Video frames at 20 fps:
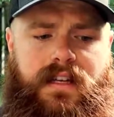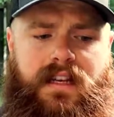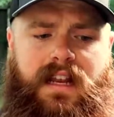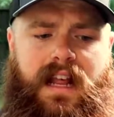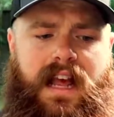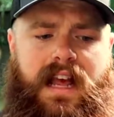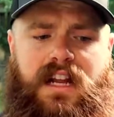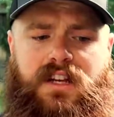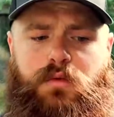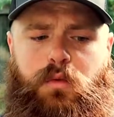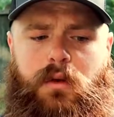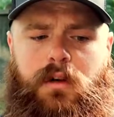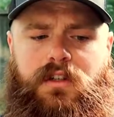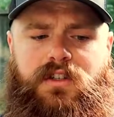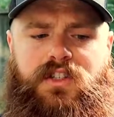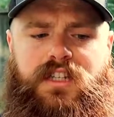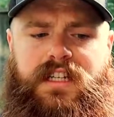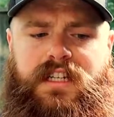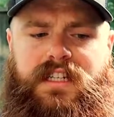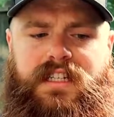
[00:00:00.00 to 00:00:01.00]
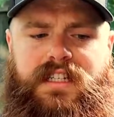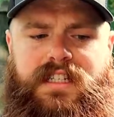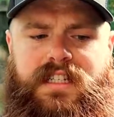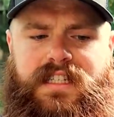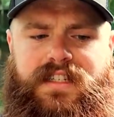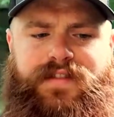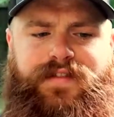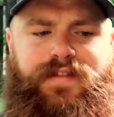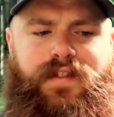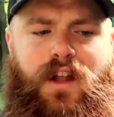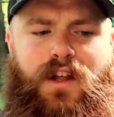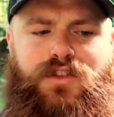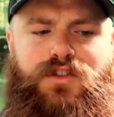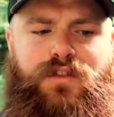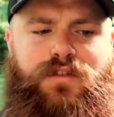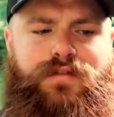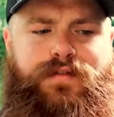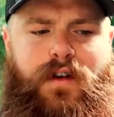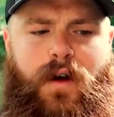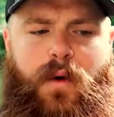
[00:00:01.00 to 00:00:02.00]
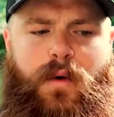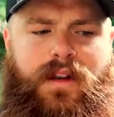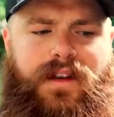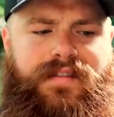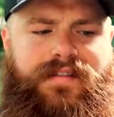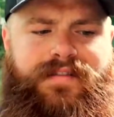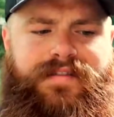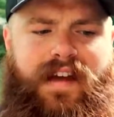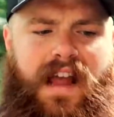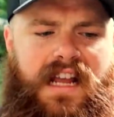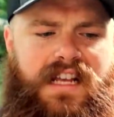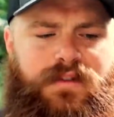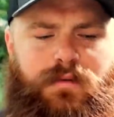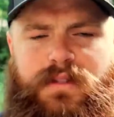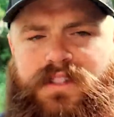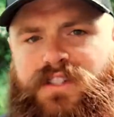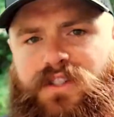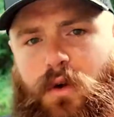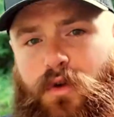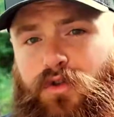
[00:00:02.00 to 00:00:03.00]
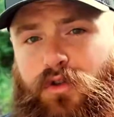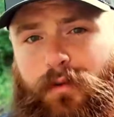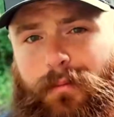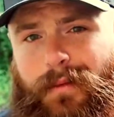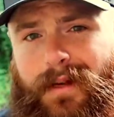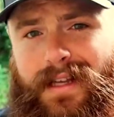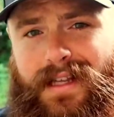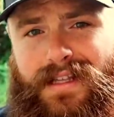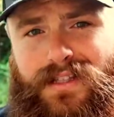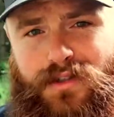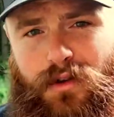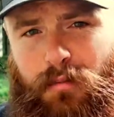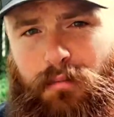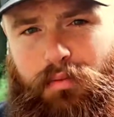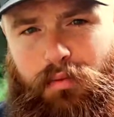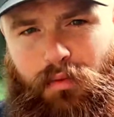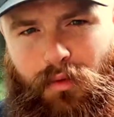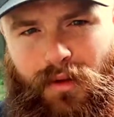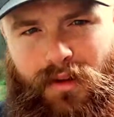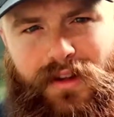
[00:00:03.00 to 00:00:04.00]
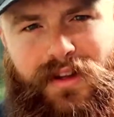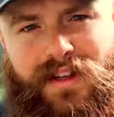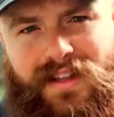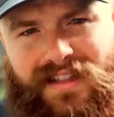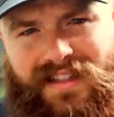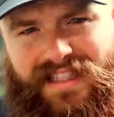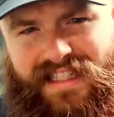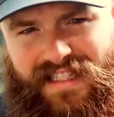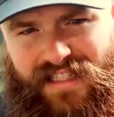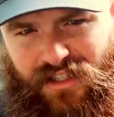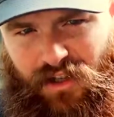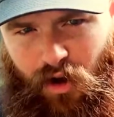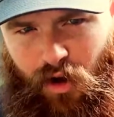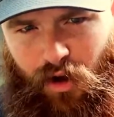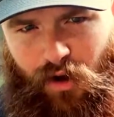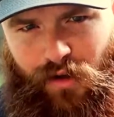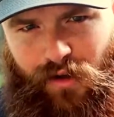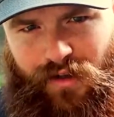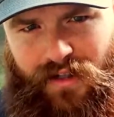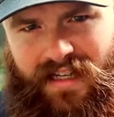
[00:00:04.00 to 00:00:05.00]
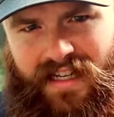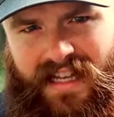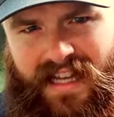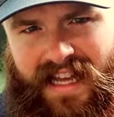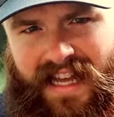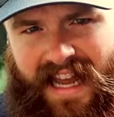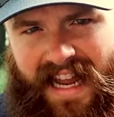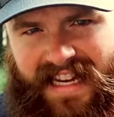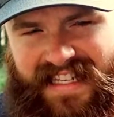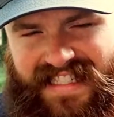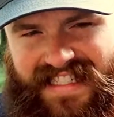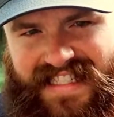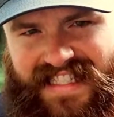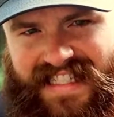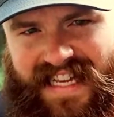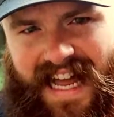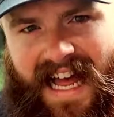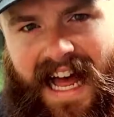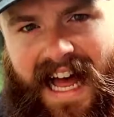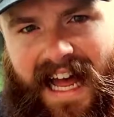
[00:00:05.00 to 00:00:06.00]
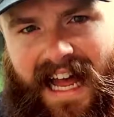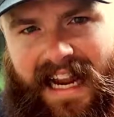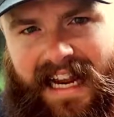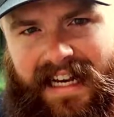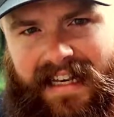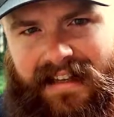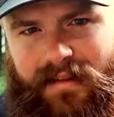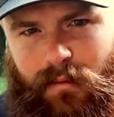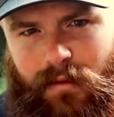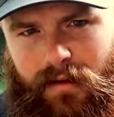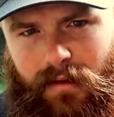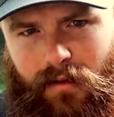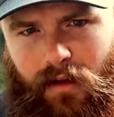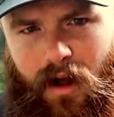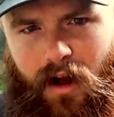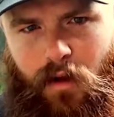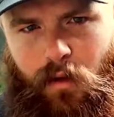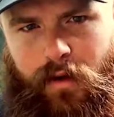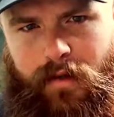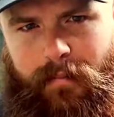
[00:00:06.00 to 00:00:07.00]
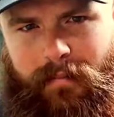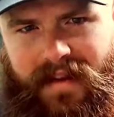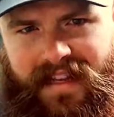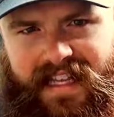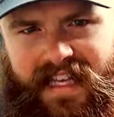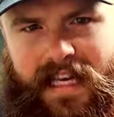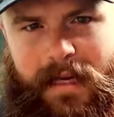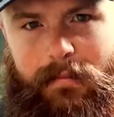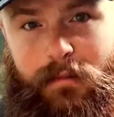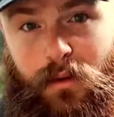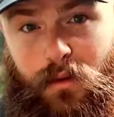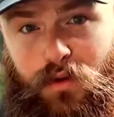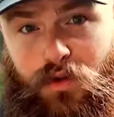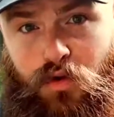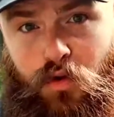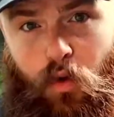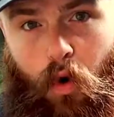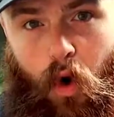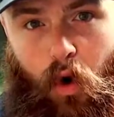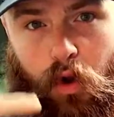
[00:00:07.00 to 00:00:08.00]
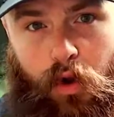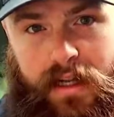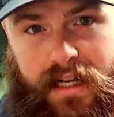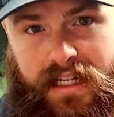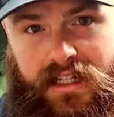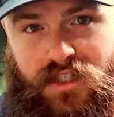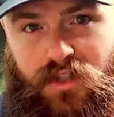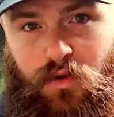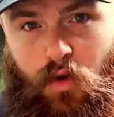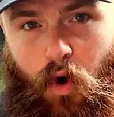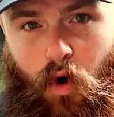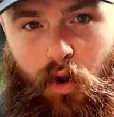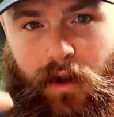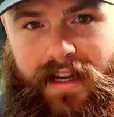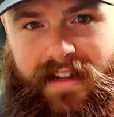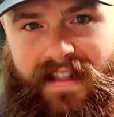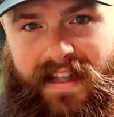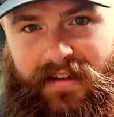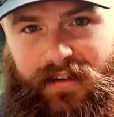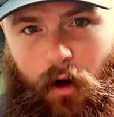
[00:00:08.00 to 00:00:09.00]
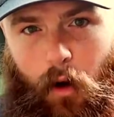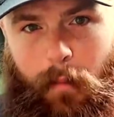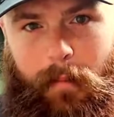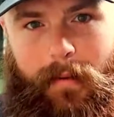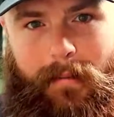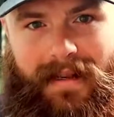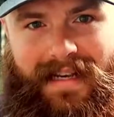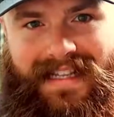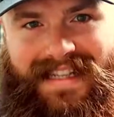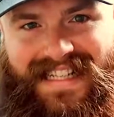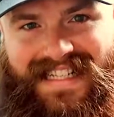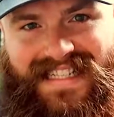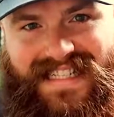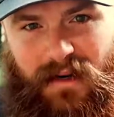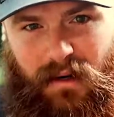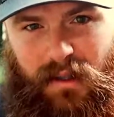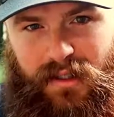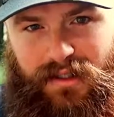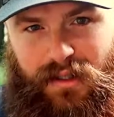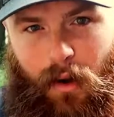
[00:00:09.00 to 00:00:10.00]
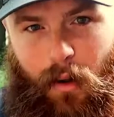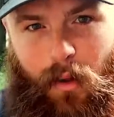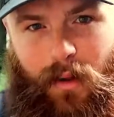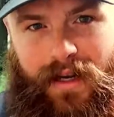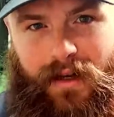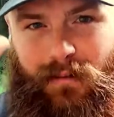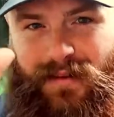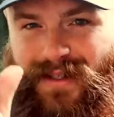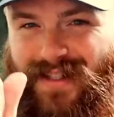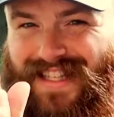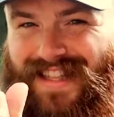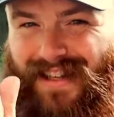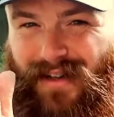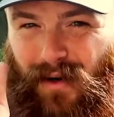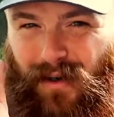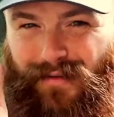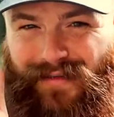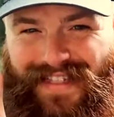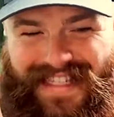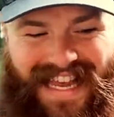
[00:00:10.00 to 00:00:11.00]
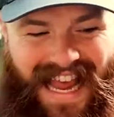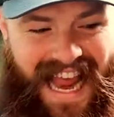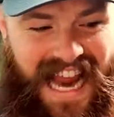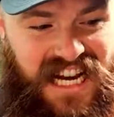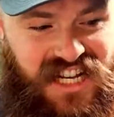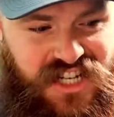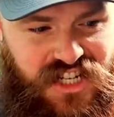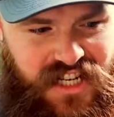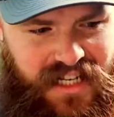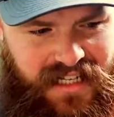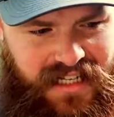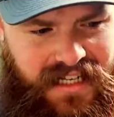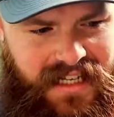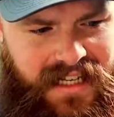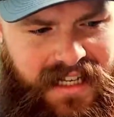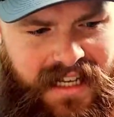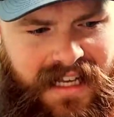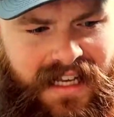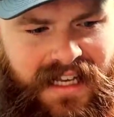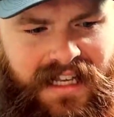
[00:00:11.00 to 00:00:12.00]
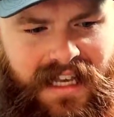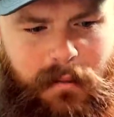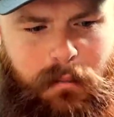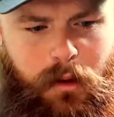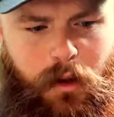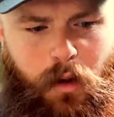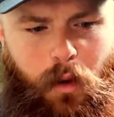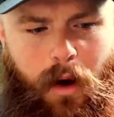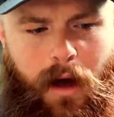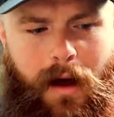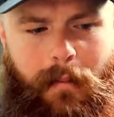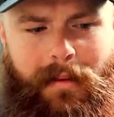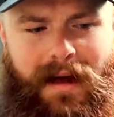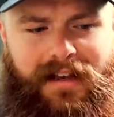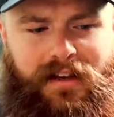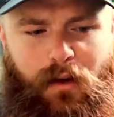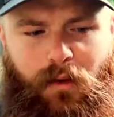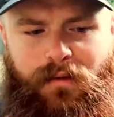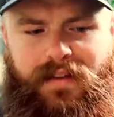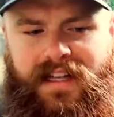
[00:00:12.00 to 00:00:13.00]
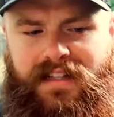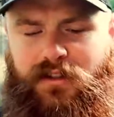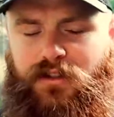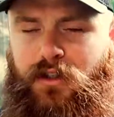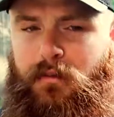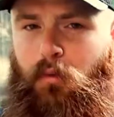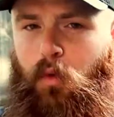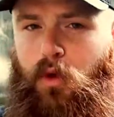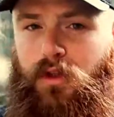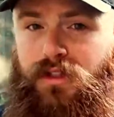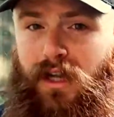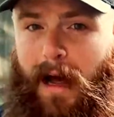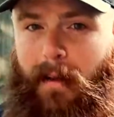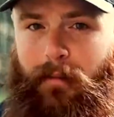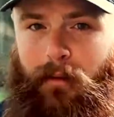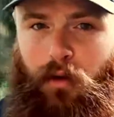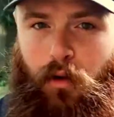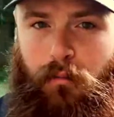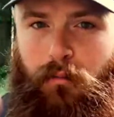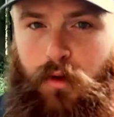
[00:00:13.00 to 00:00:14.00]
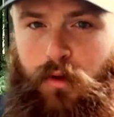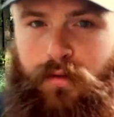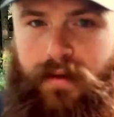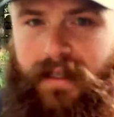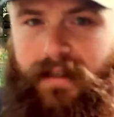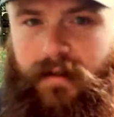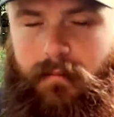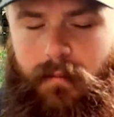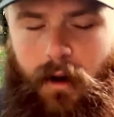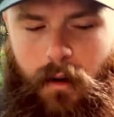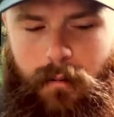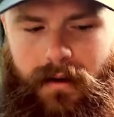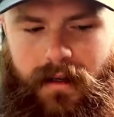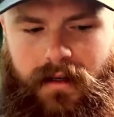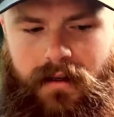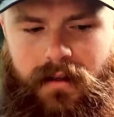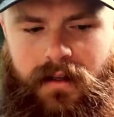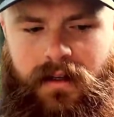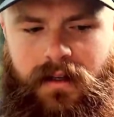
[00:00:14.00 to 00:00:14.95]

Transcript: In an age where geniuses flood your phone and face with social media so brilliantly called and designed with their logarithm to keep you scrolling and scrolling, and that dopamine and that serotonin when you see the notification keeping you up, I don't think there's a more topical movie at the moment.